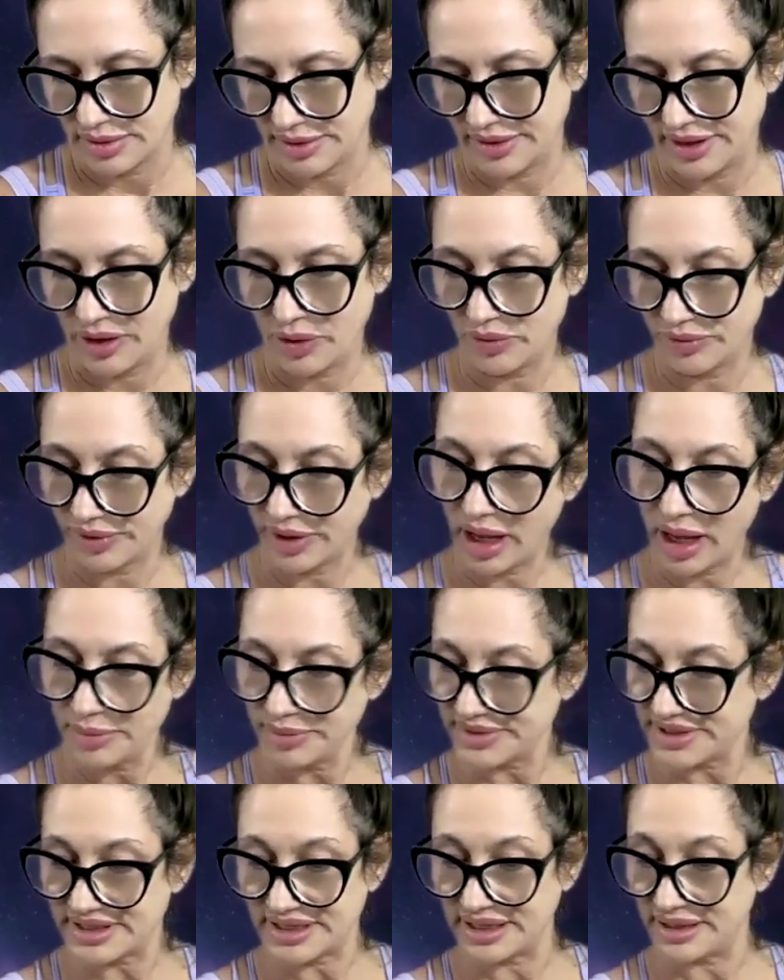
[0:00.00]
And they
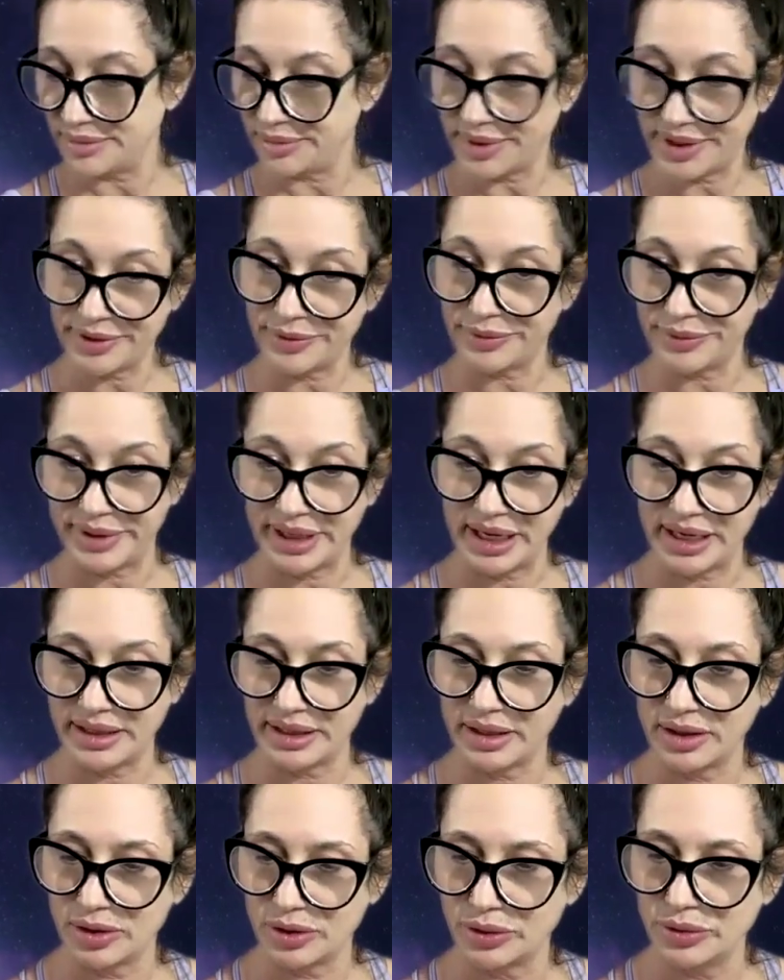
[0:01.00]
overcompensated by
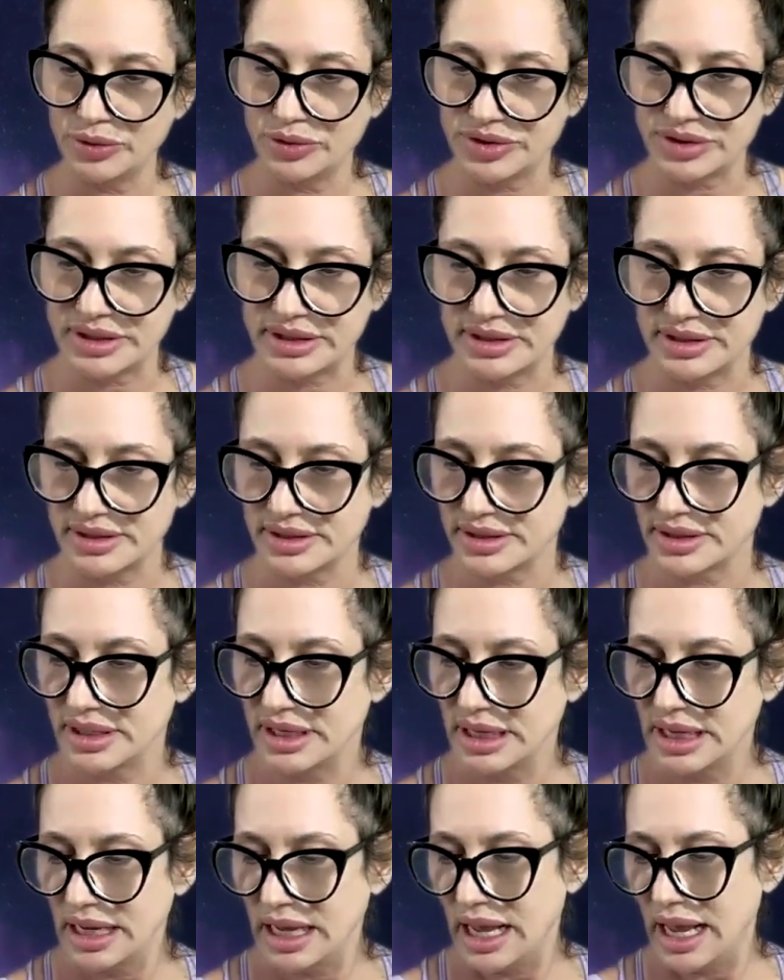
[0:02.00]
creating illusions
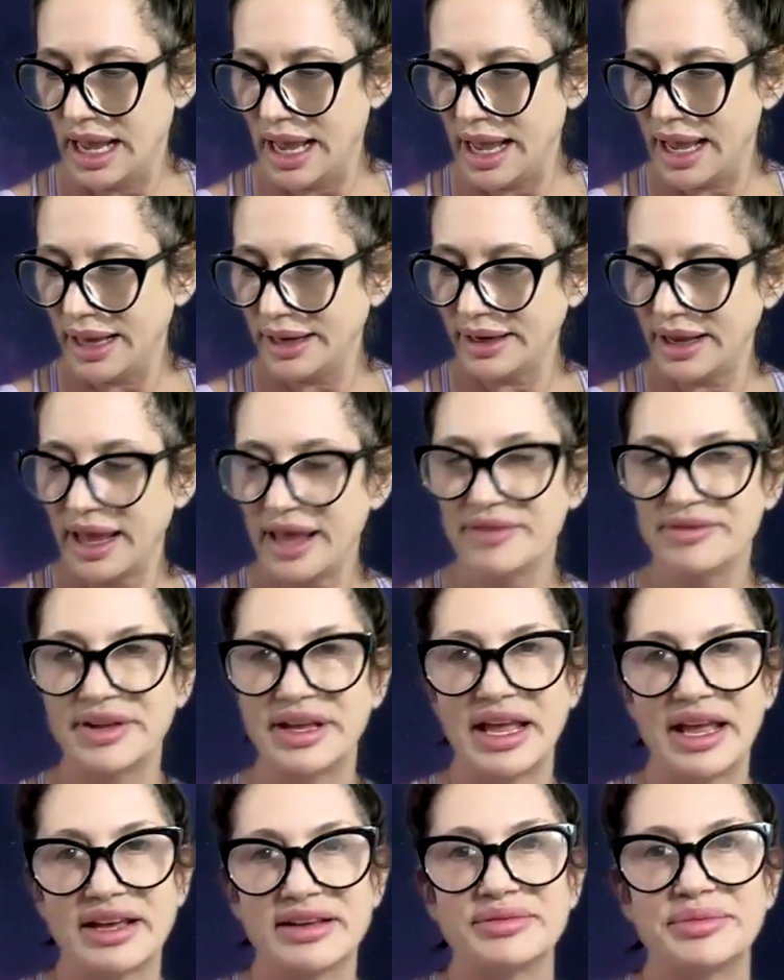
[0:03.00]
and
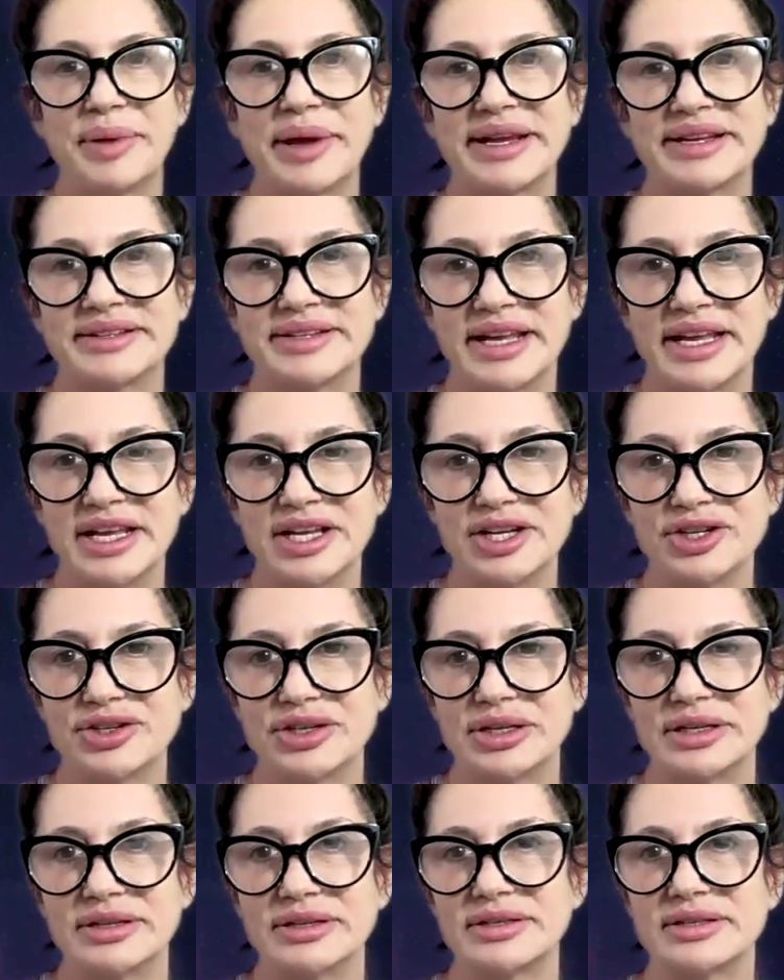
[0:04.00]
having
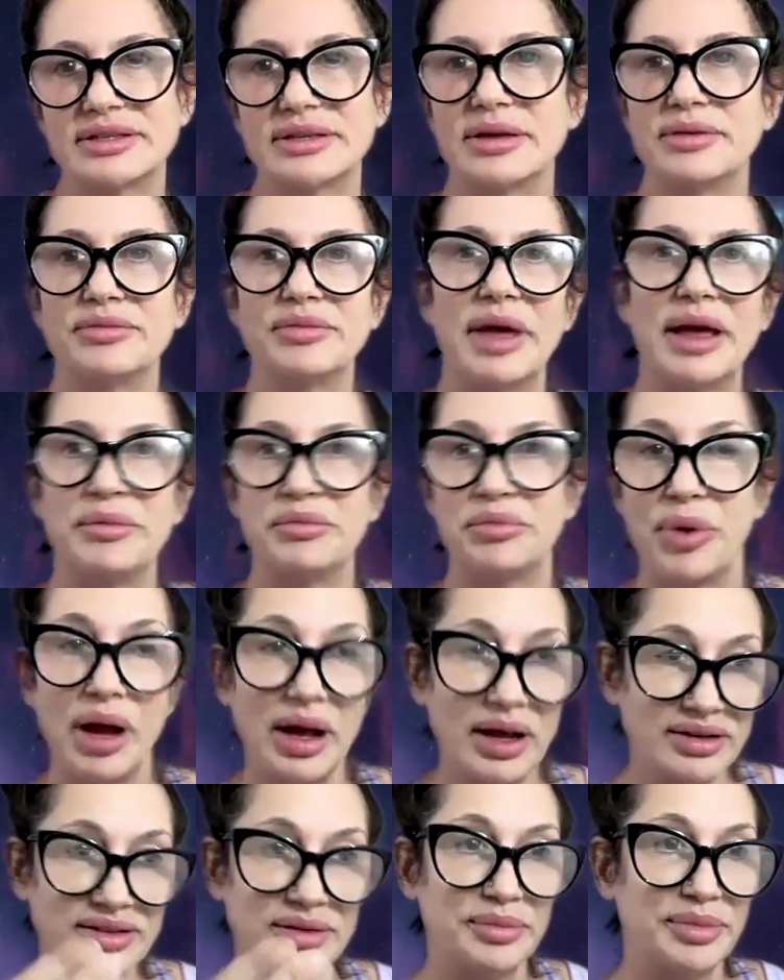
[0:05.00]
expectations, and
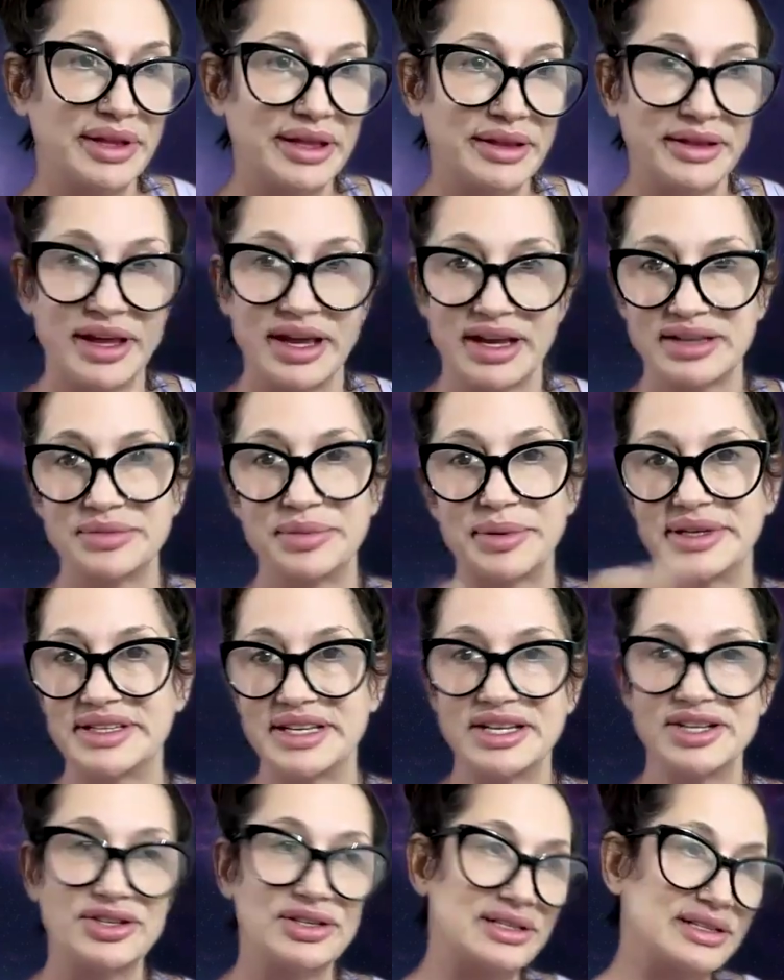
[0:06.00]
possibly the
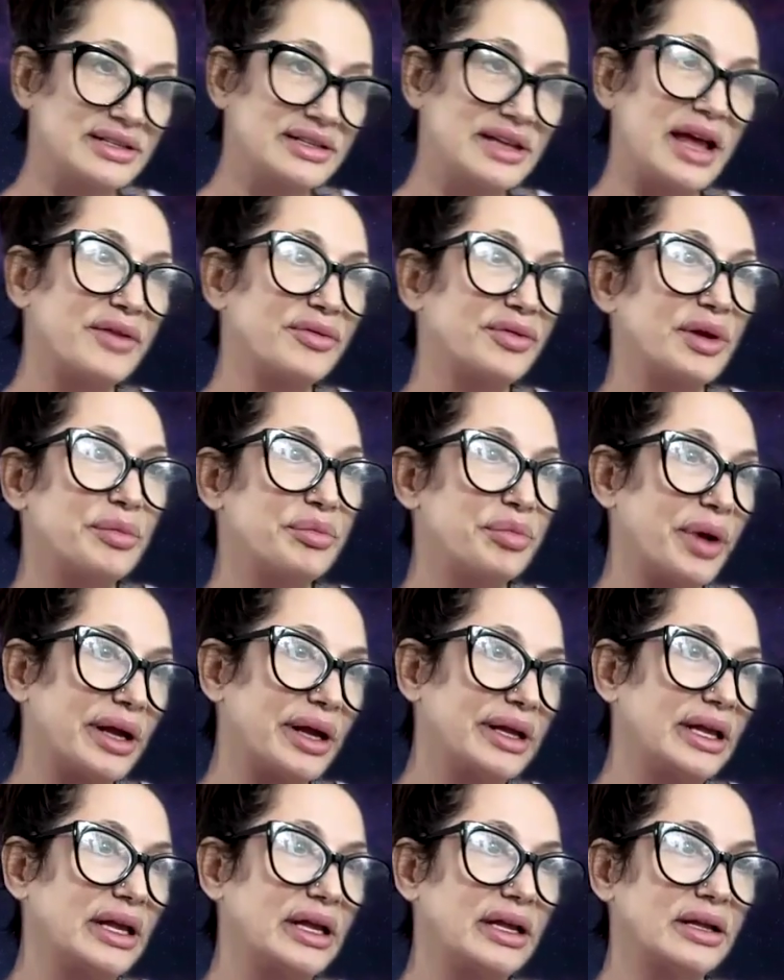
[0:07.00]
expectations of
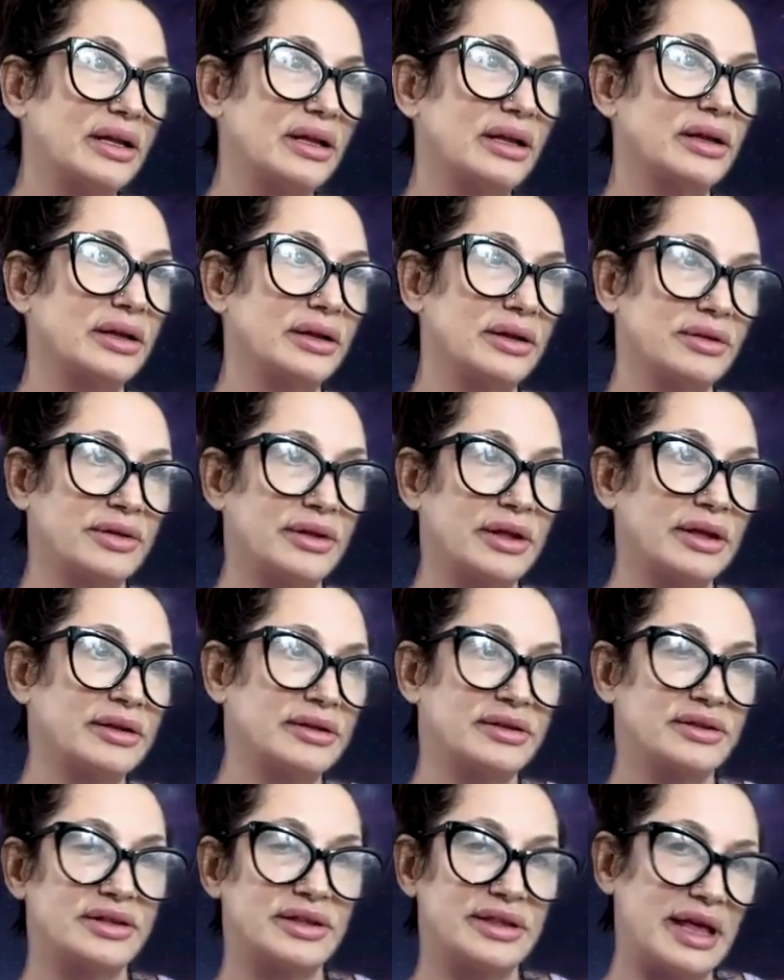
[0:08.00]
everybody
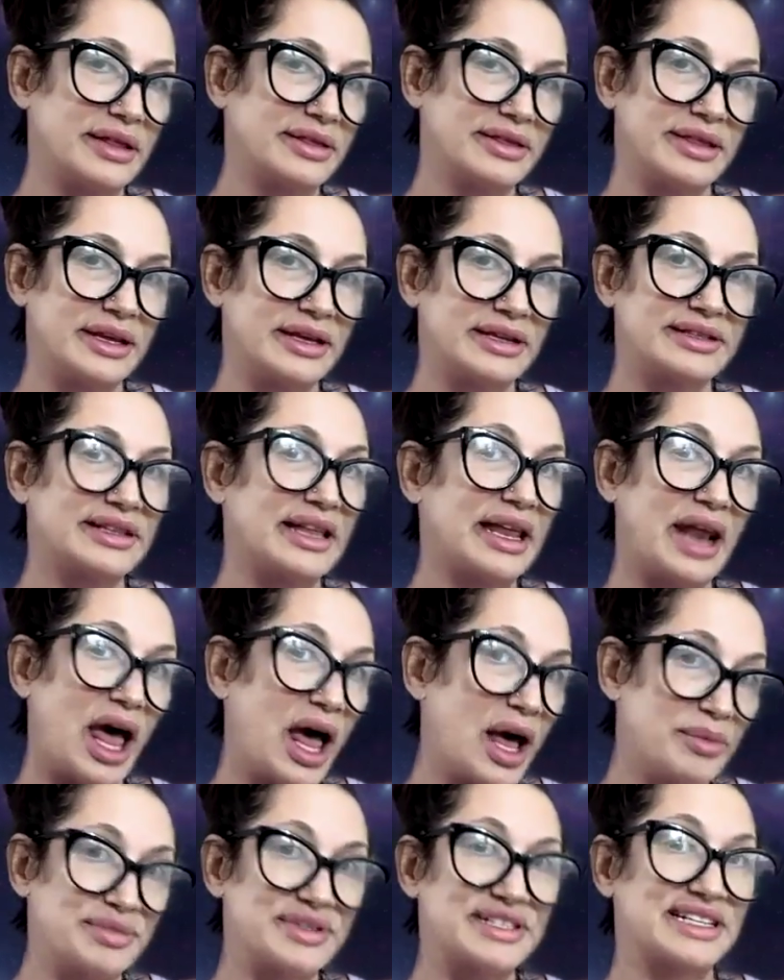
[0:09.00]
is that thinks that
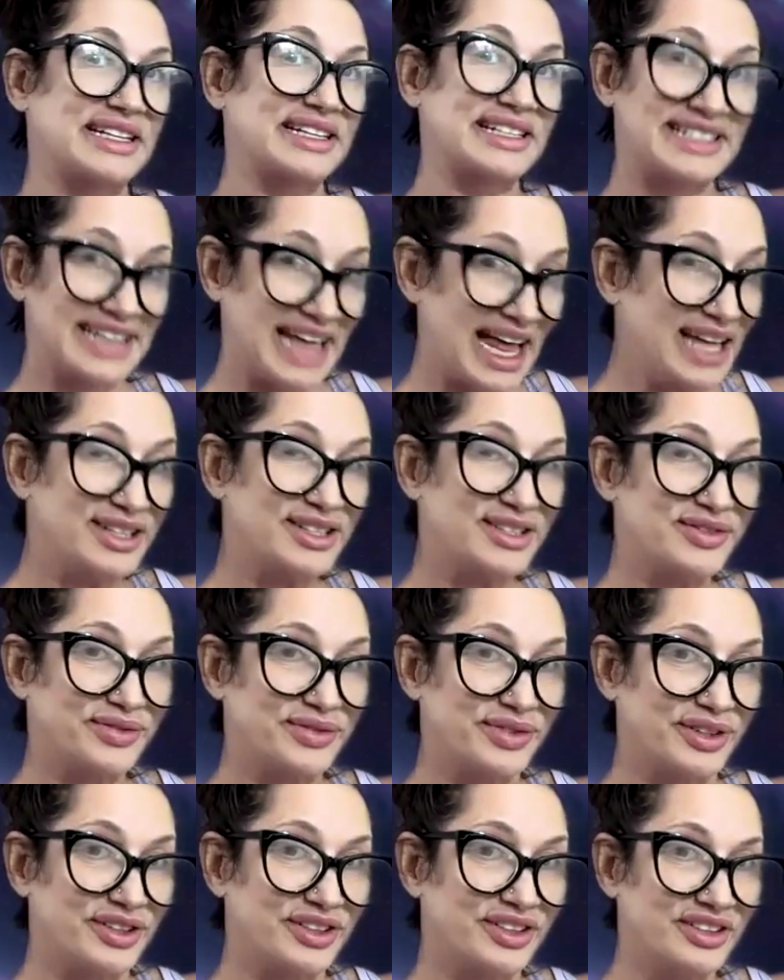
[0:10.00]
I'm
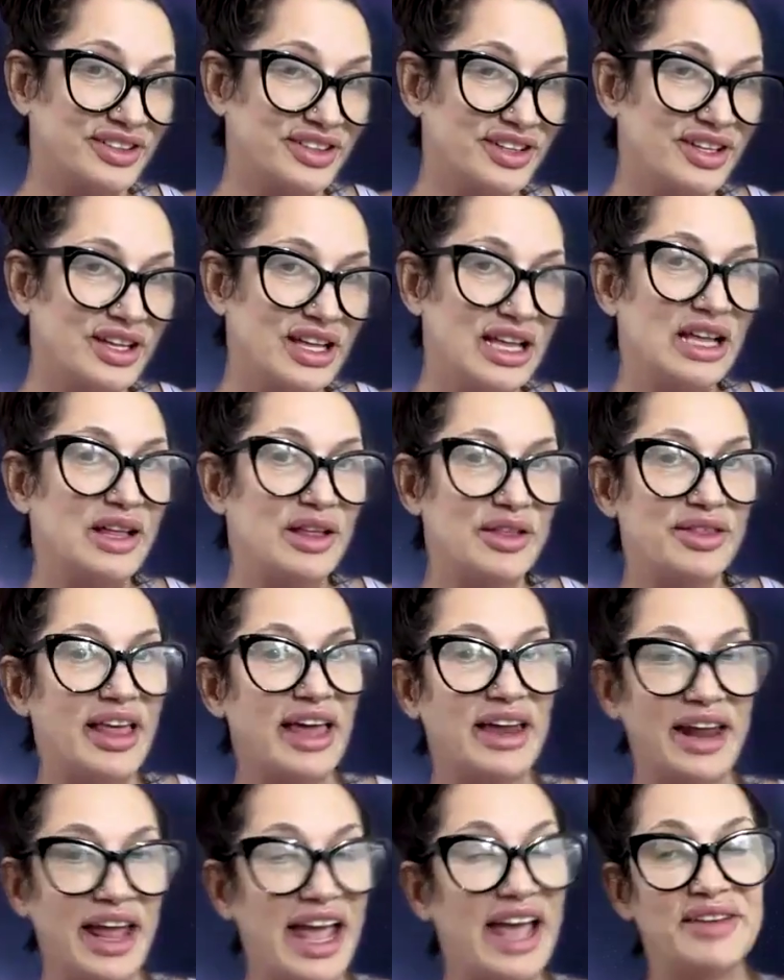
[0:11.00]
successful,
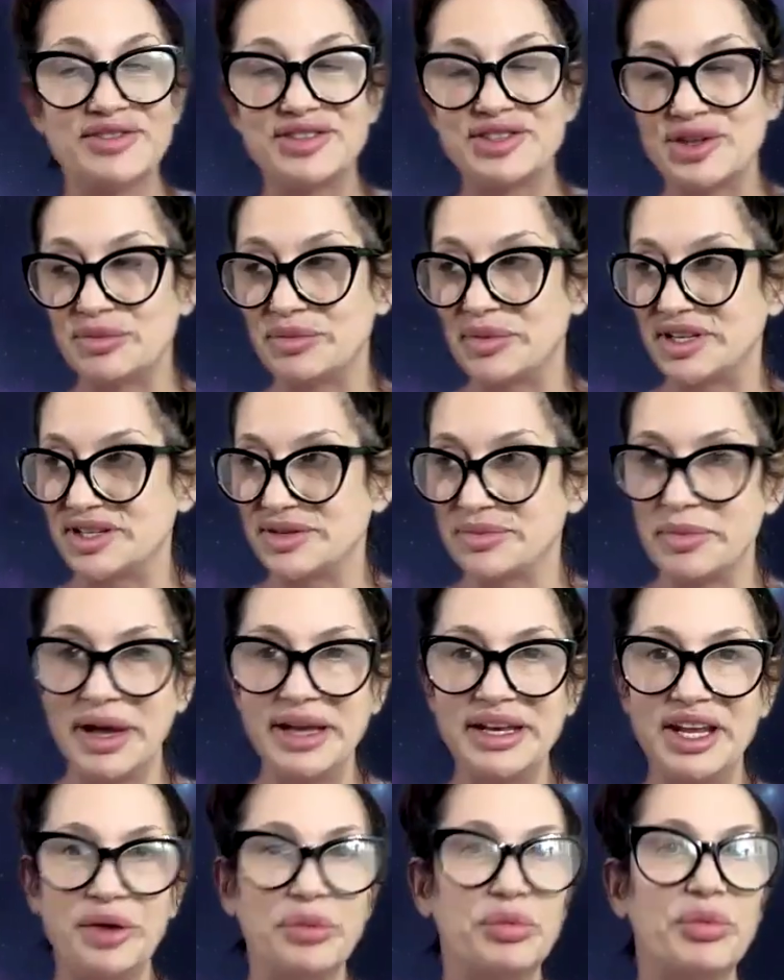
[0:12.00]
that I have so much money.